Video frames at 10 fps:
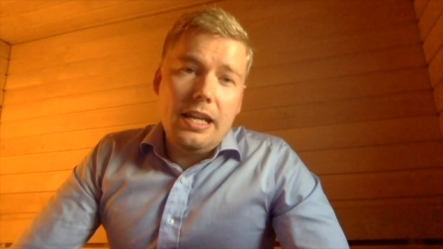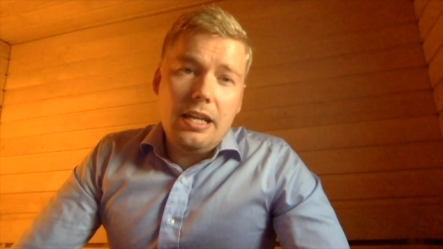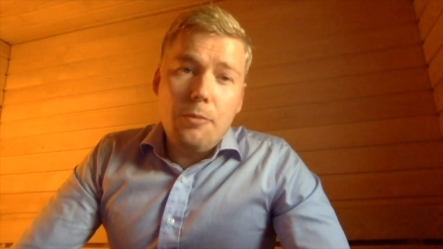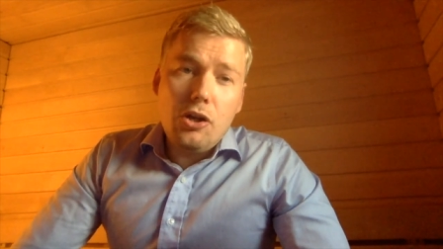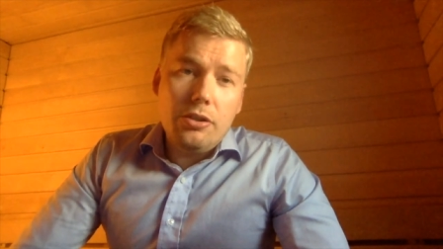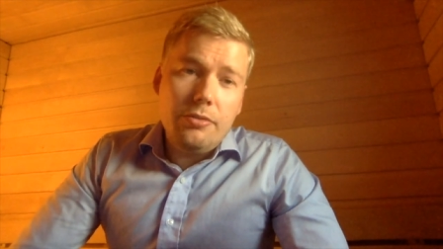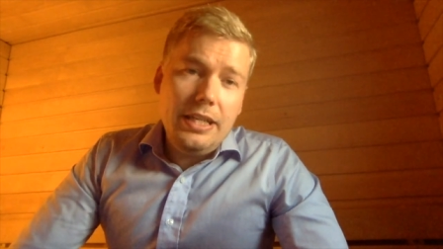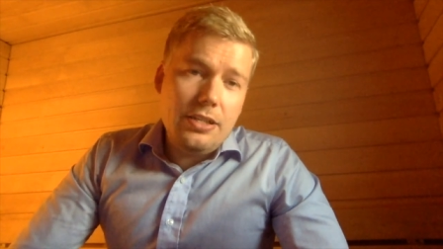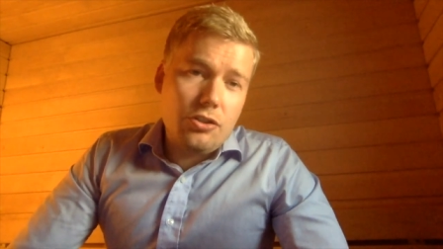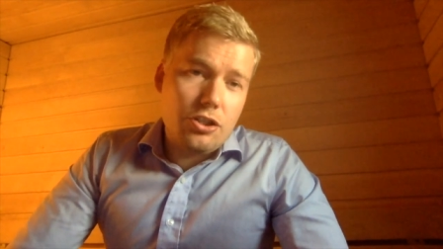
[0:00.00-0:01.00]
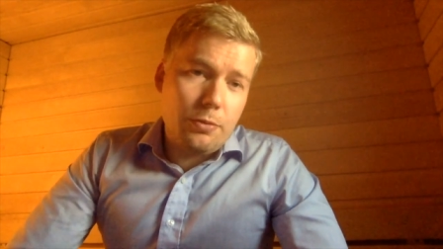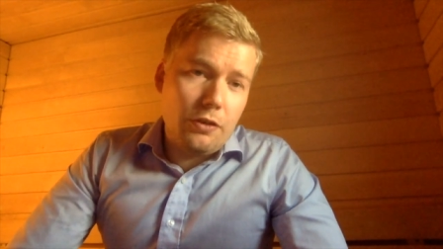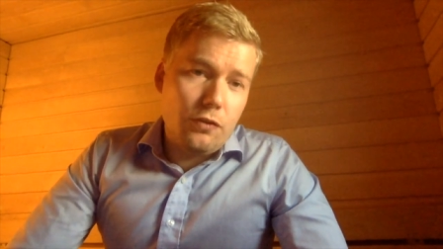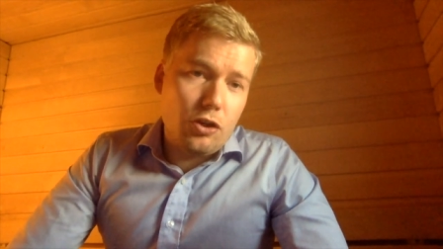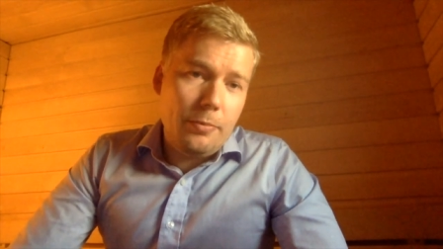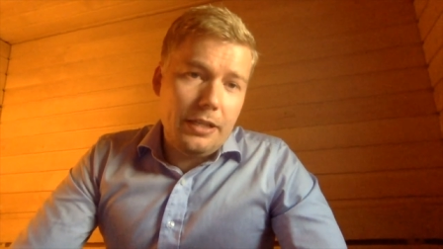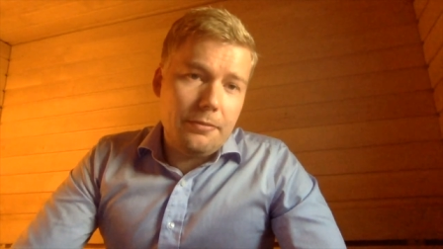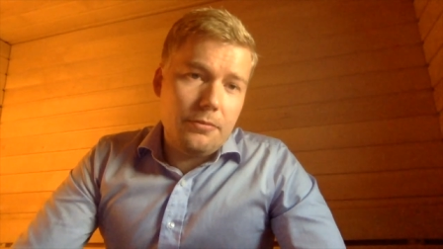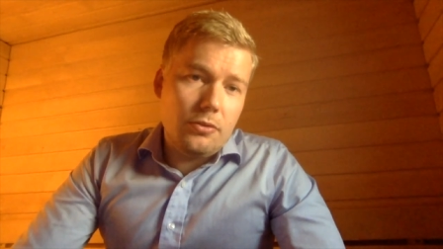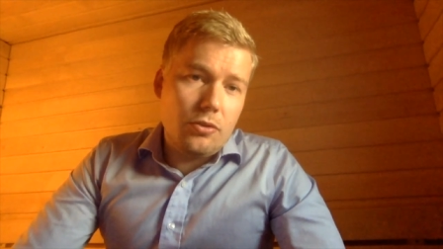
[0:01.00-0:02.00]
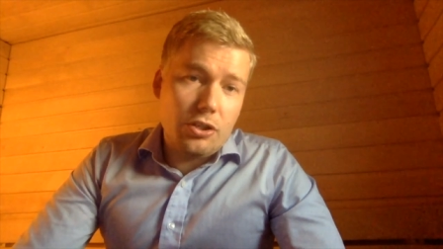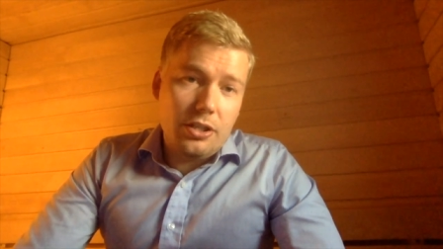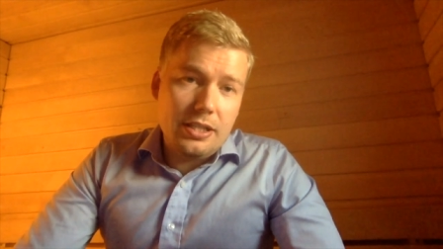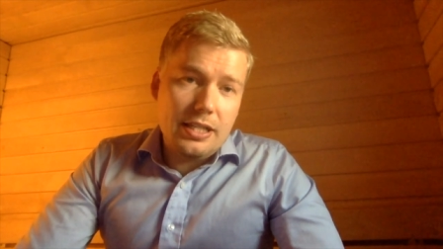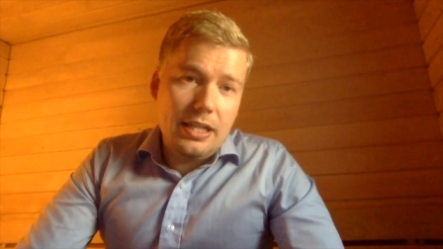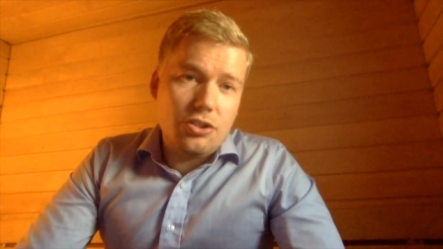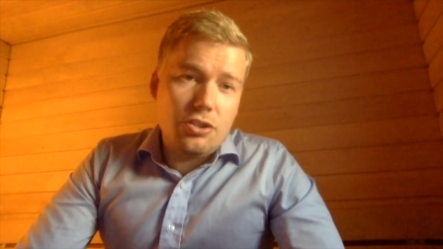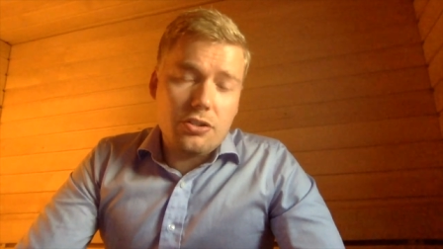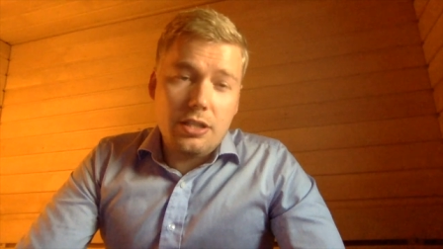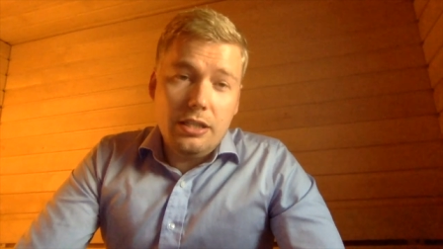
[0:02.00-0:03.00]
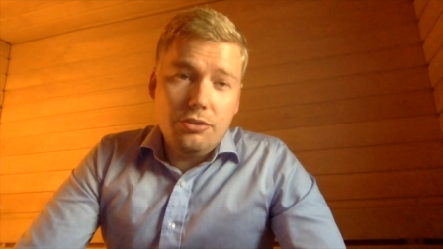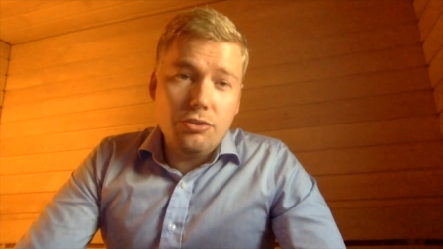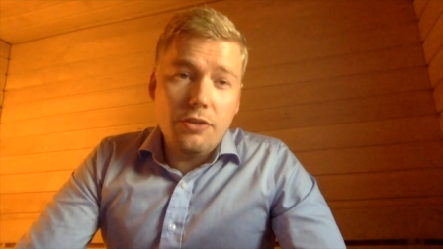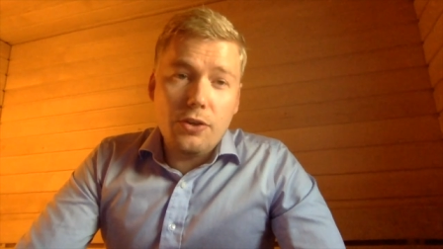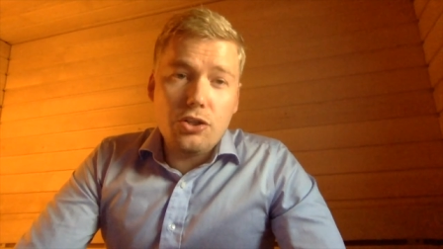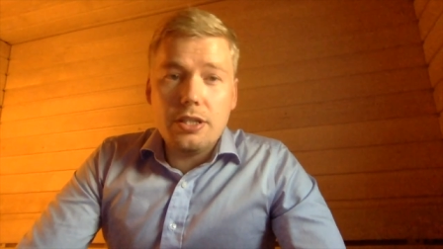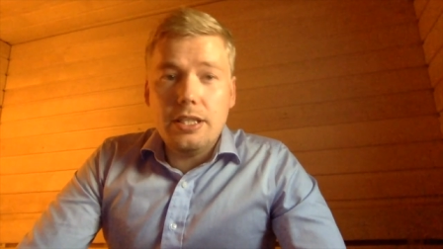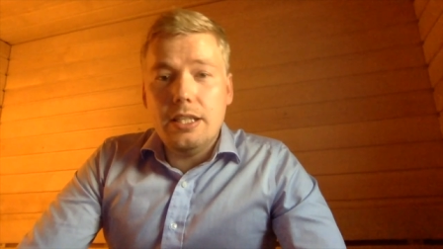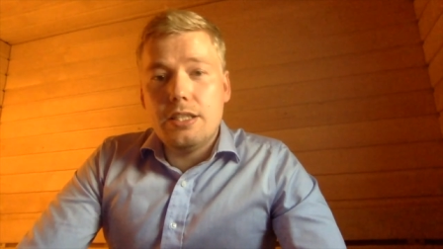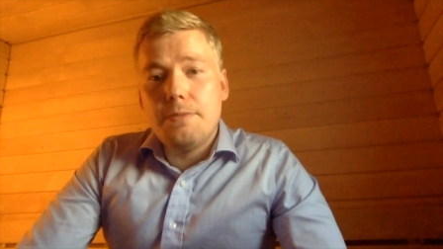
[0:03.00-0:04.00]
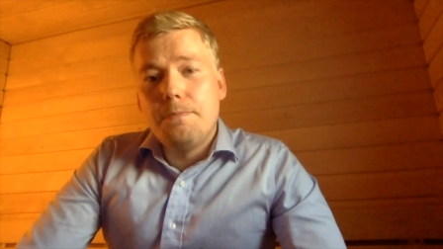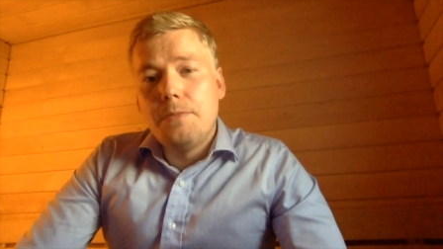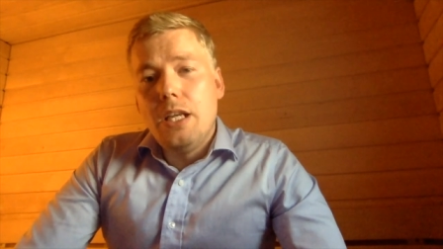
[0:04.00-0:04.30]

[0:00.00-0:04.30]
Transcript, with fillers: And among research performing organizations like universities